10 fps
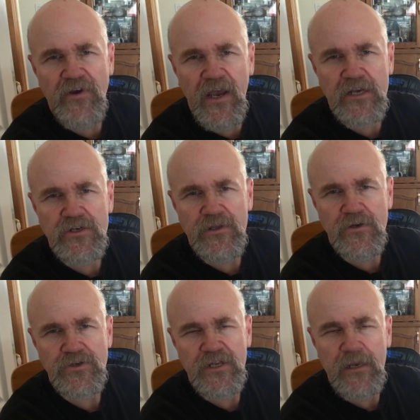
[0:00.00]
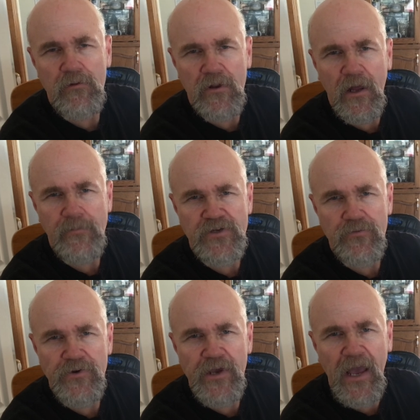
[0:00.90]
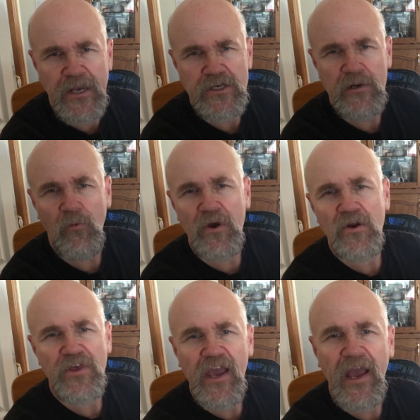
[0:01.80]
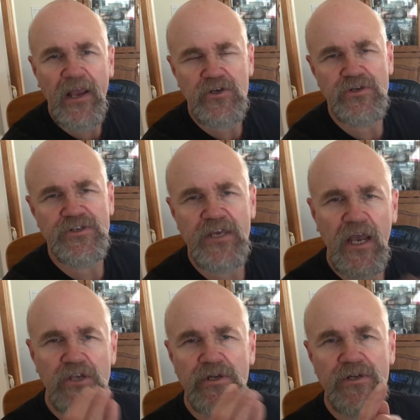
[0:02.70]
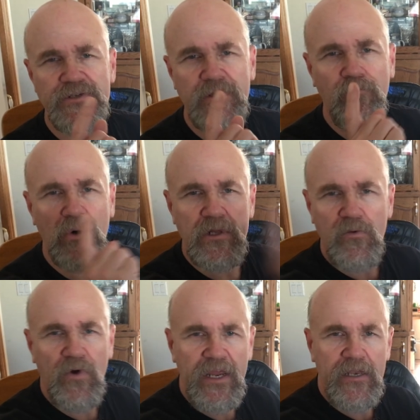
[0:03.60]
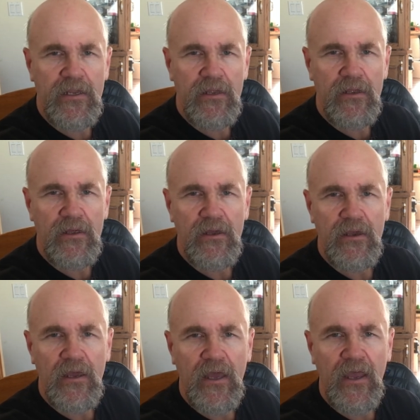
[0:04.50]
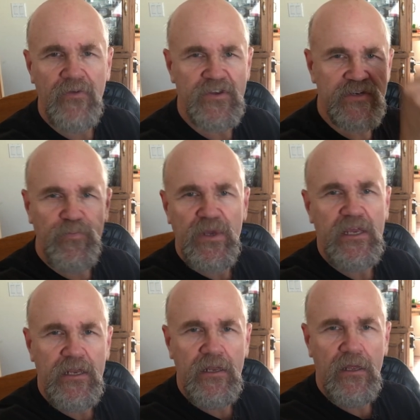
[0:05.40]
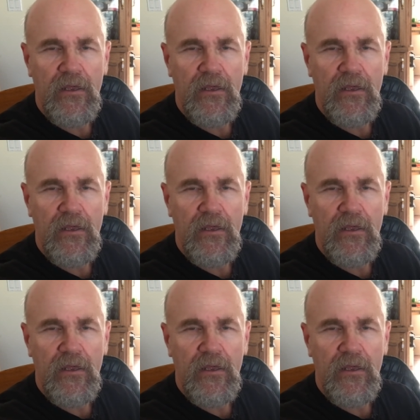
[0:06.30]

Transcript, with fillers: action, there's an equal and opposite reaction. And what are the actions? The action is the bullet weight and the speed,